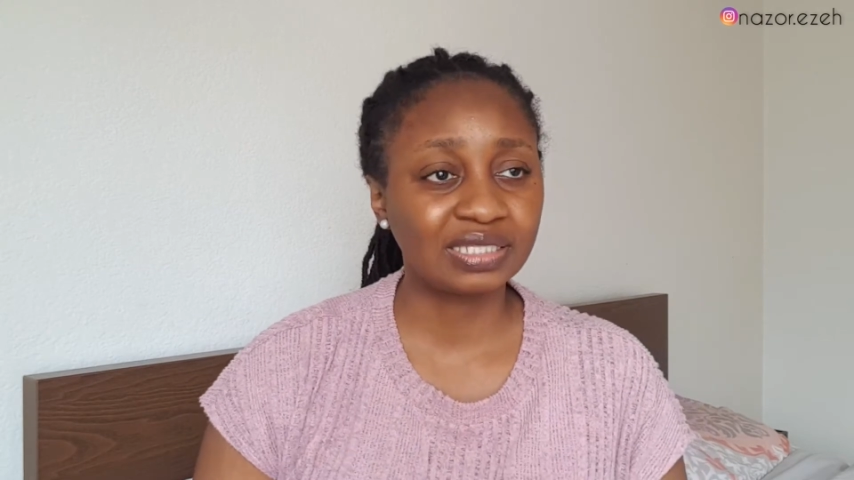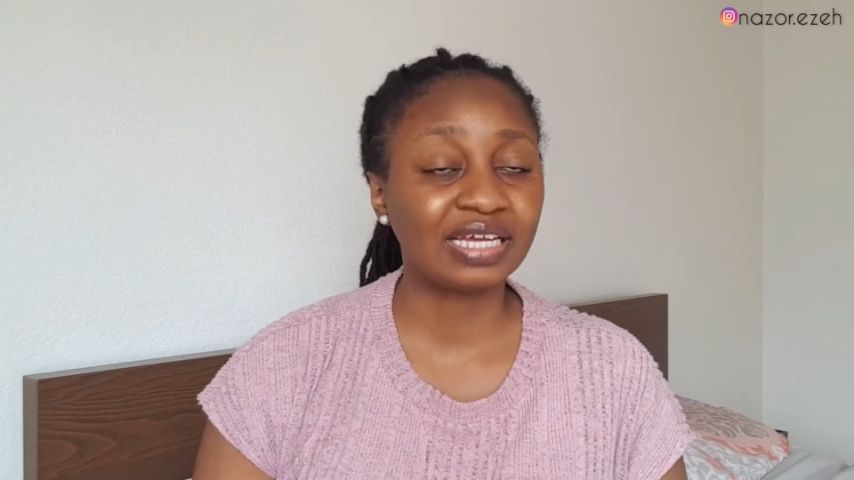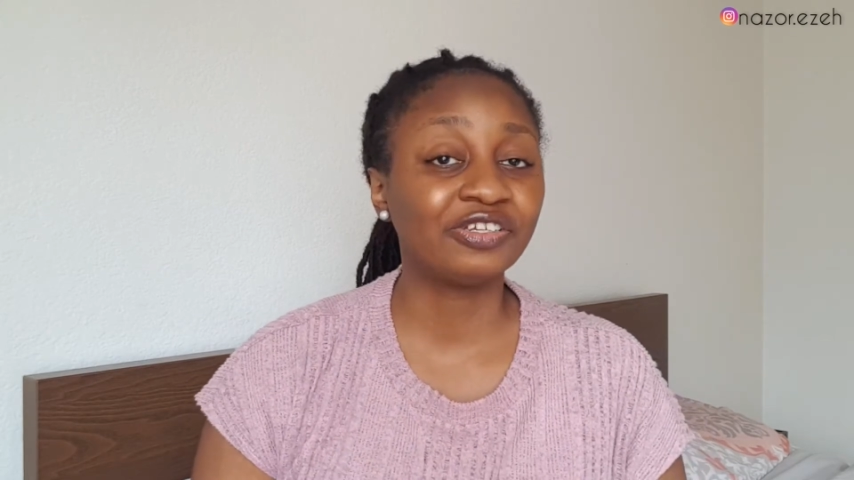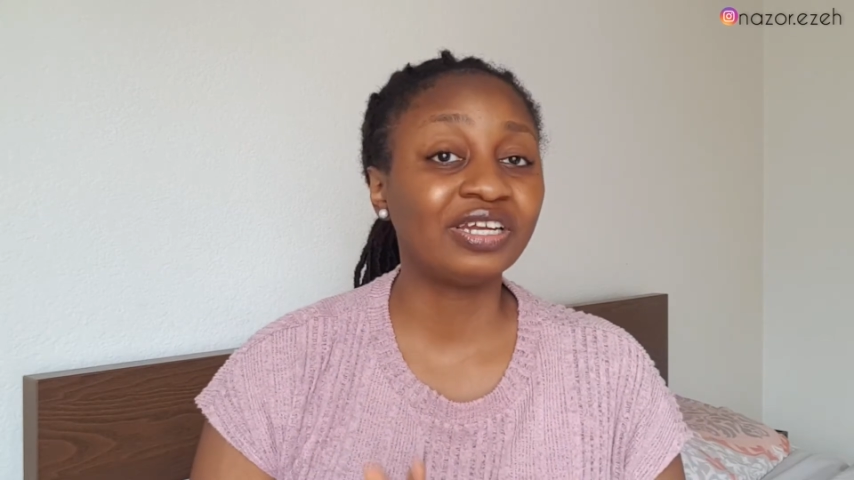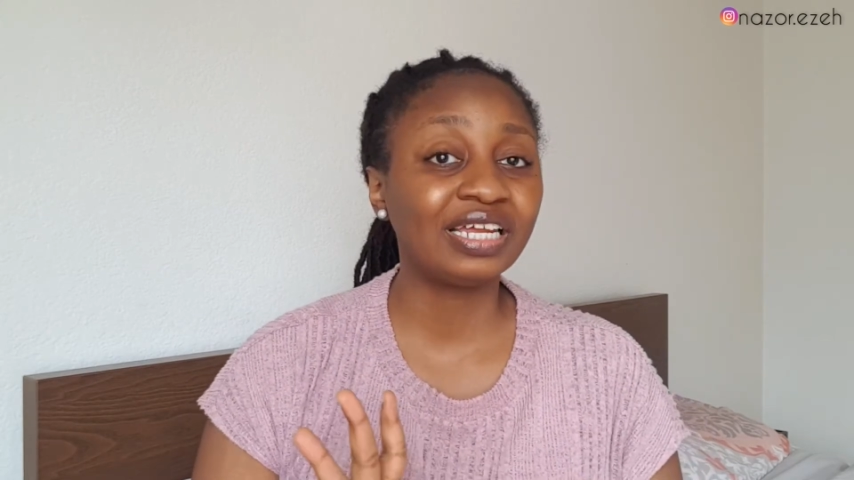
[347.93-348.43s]
and
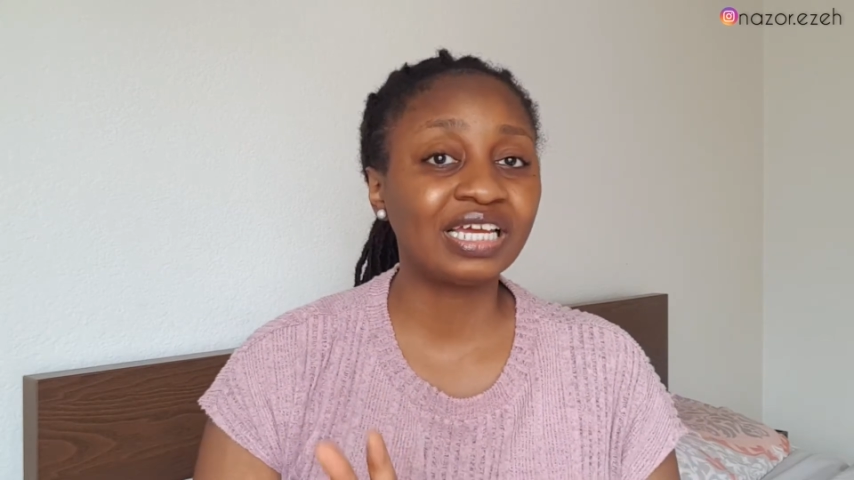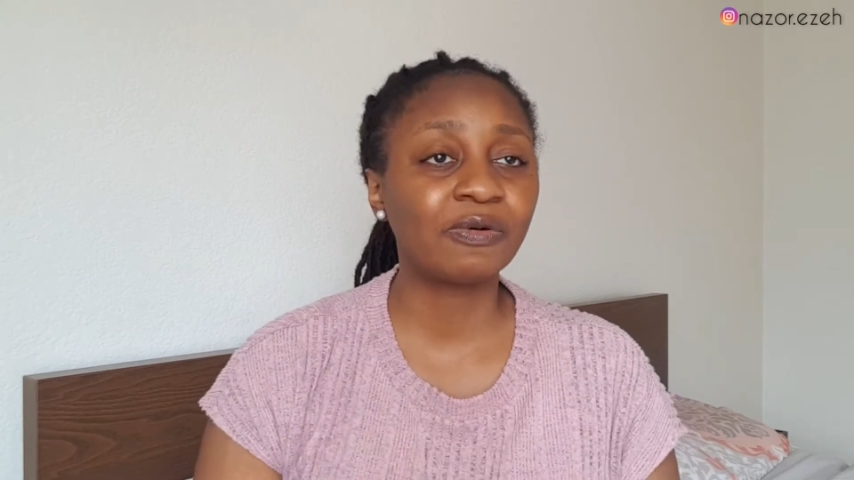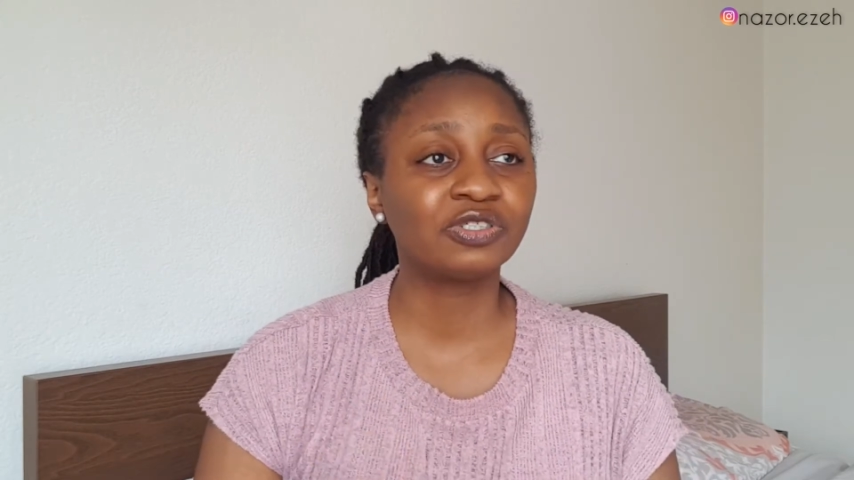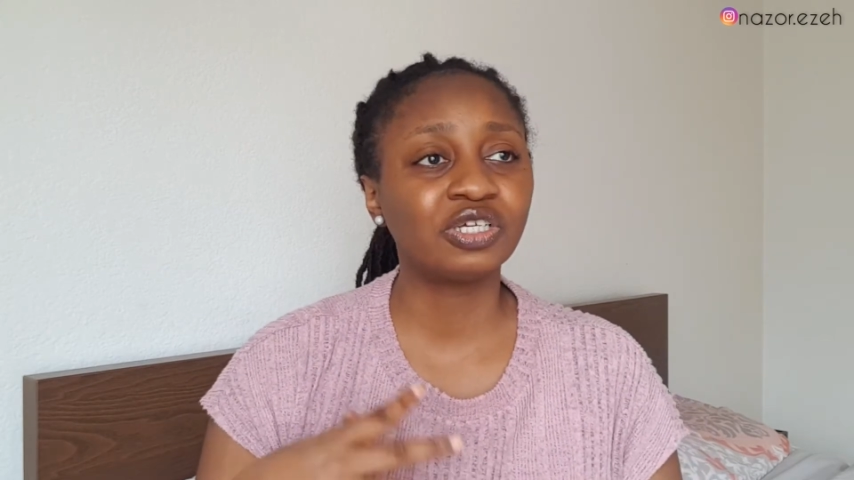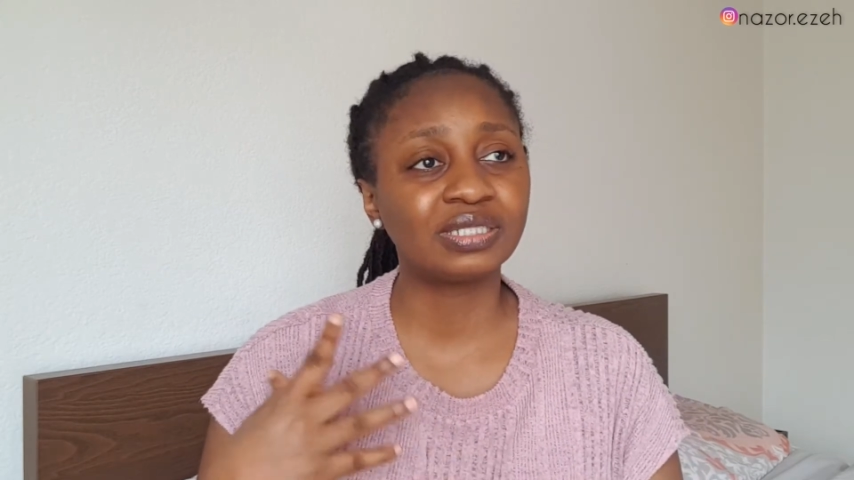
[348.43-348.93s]
the other day I was
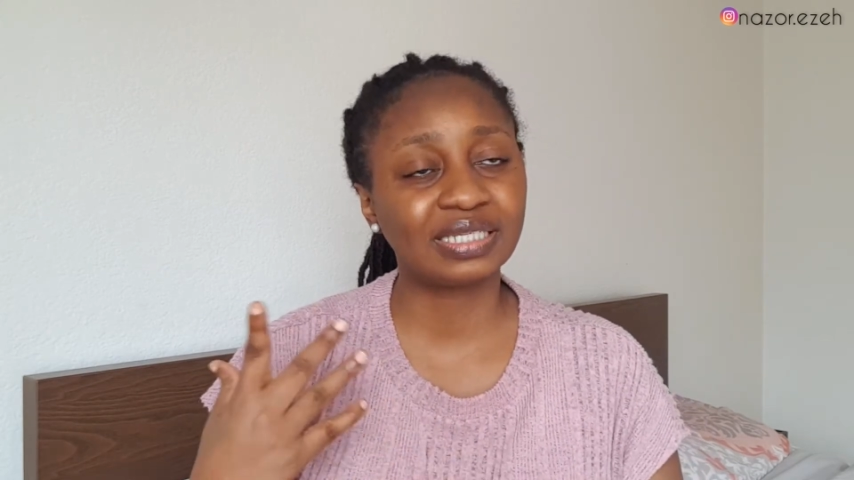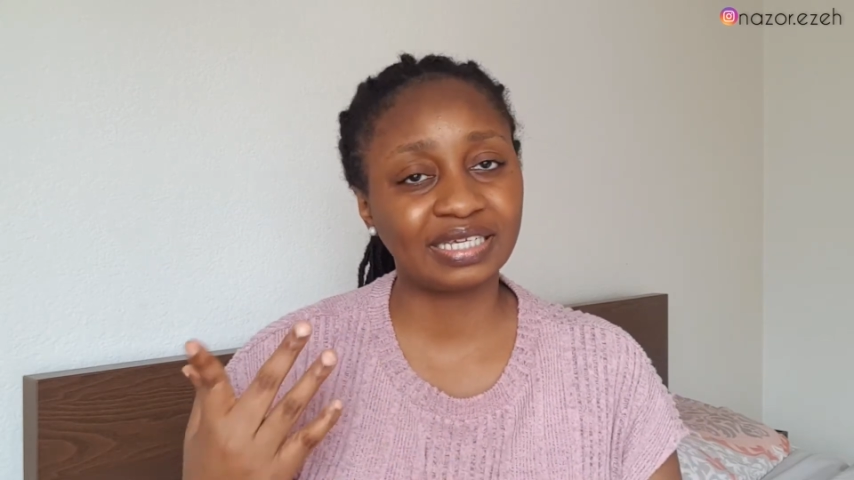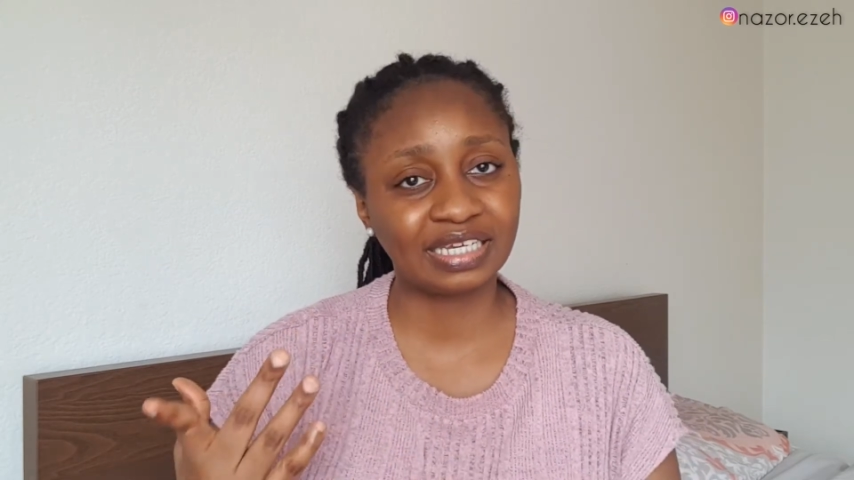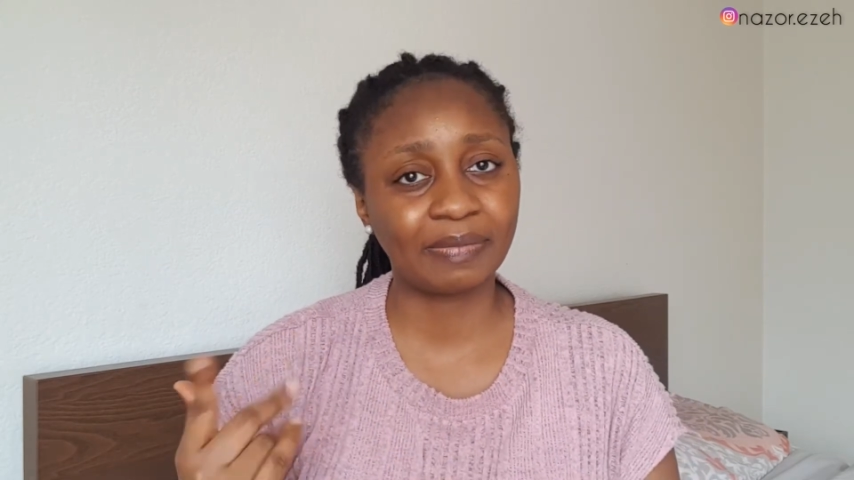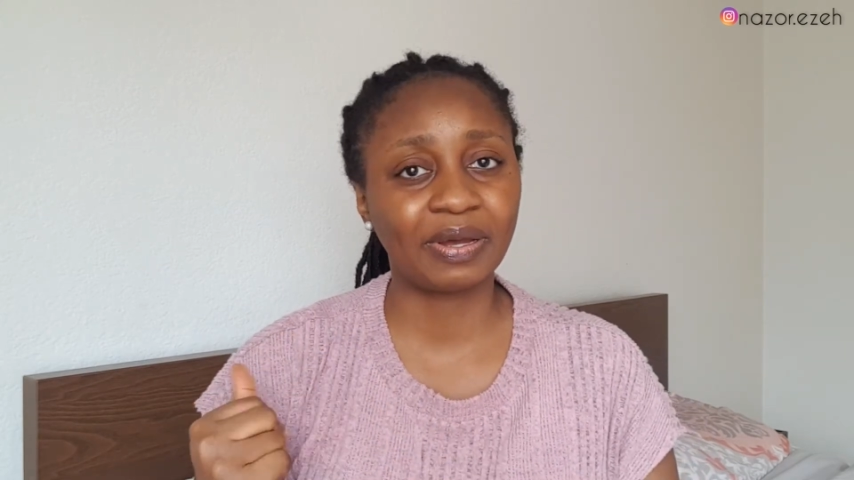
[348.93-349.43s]
just thinking
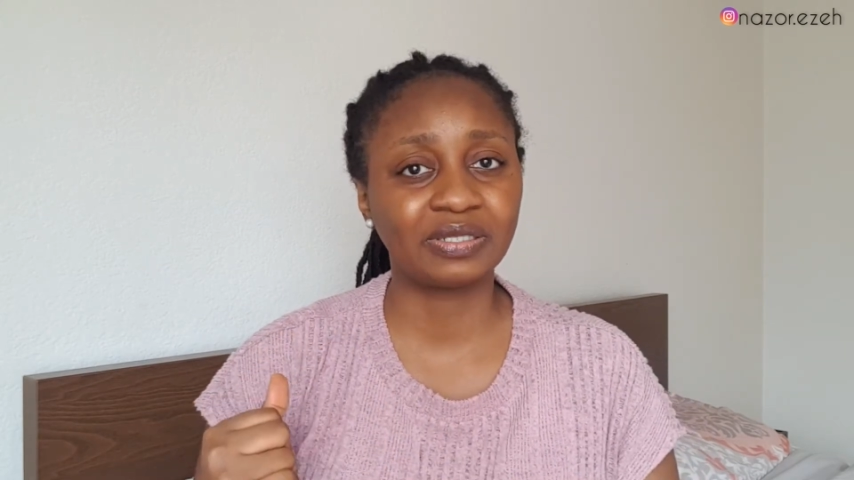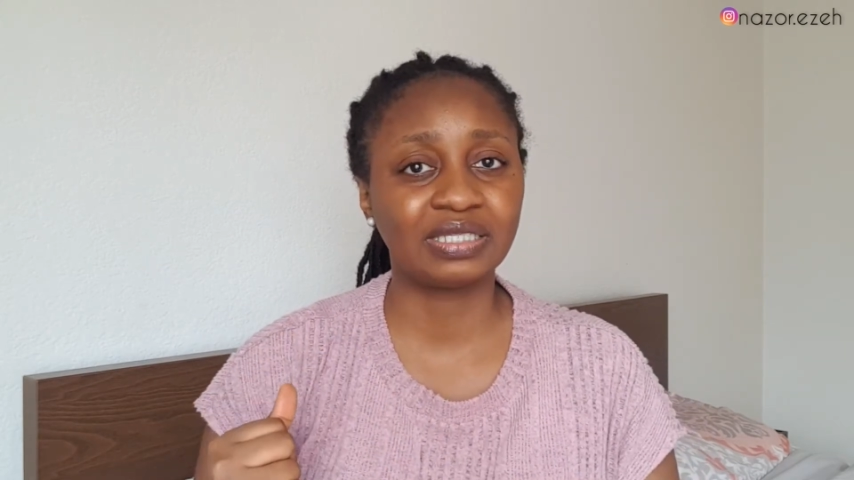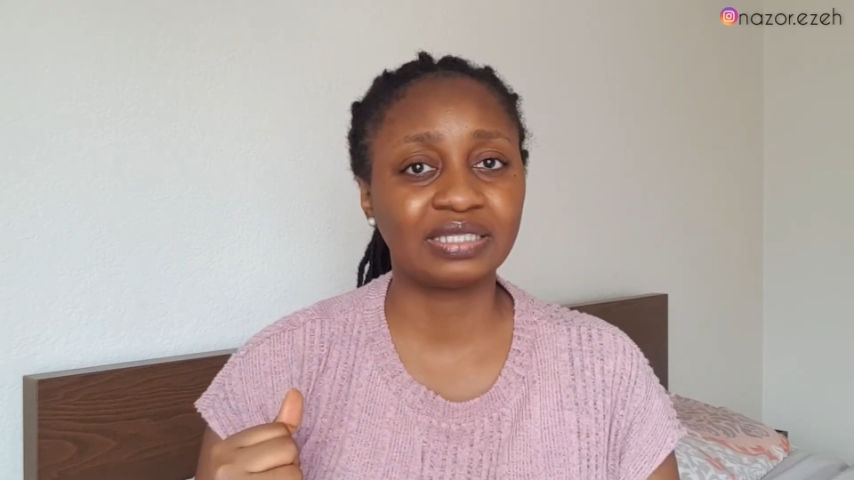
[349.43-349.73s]
about it,